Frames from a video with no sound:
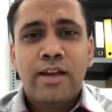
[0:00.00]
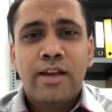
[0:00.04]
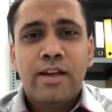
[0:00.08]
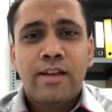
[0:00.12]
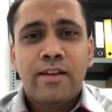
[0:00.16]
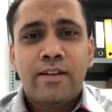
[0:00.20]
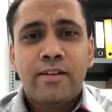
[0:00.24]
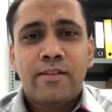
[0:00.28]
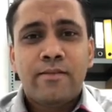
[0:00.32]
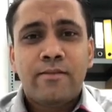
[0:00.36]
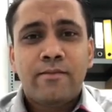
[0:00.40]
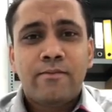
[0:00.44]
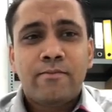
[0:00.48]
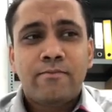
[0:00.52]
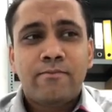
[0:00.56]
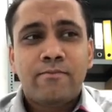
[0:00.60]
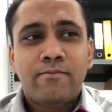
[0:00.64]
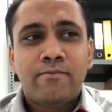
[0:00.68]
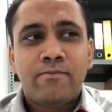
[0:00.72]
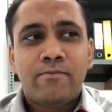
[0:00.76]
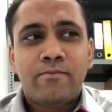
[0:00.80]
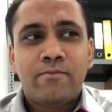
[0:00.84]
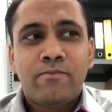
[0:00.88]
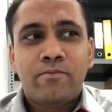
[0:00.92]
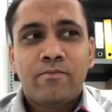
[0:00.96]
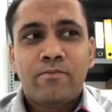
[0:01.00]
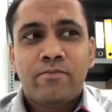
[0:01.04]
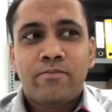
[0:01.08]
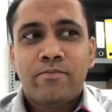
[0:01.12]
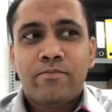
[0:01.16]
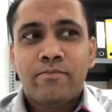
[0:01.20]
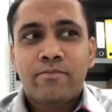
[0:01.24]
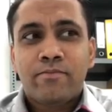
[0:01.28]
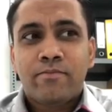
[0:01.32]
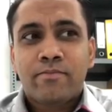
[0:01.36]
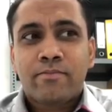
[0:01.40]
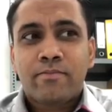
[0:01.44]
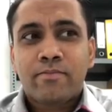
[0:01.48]
And
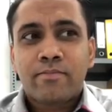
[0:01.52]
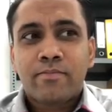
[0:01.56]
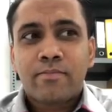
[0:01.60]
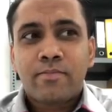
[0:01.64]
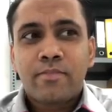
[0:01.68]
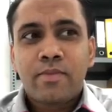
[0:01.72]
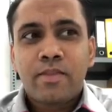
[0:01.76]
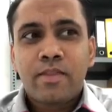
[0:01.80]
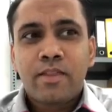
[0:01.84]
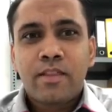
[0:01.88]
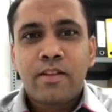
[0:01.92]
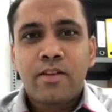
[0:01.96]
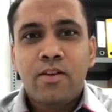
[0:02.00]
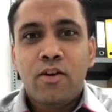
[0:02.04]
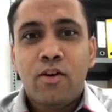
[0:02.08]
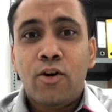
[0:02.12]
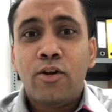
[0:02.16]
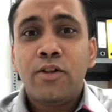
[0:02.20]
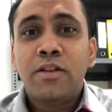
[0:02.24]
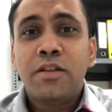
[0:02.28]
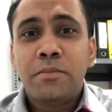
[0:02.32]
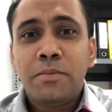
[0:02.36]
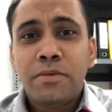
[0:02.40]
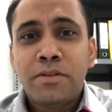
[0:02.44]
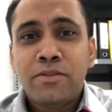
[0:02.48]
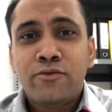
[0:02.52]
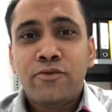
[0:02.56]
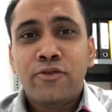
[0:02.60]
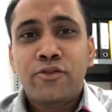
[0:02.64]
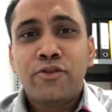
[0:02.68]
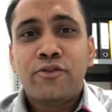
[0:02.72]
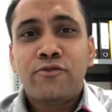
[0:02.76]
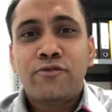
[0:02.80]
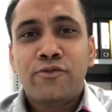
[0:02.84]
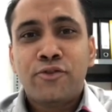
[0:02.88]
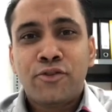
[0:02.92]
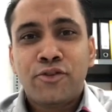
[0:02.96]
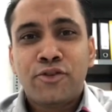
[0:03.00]
all the best for
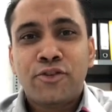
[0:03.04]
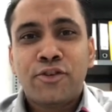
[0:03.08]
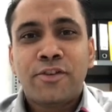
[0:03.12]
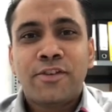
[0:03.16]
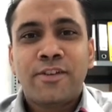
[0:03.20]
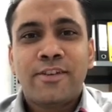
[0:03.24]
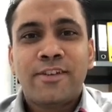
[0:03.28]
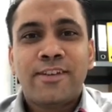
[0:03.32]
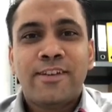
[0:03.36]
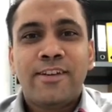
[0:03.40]
your future.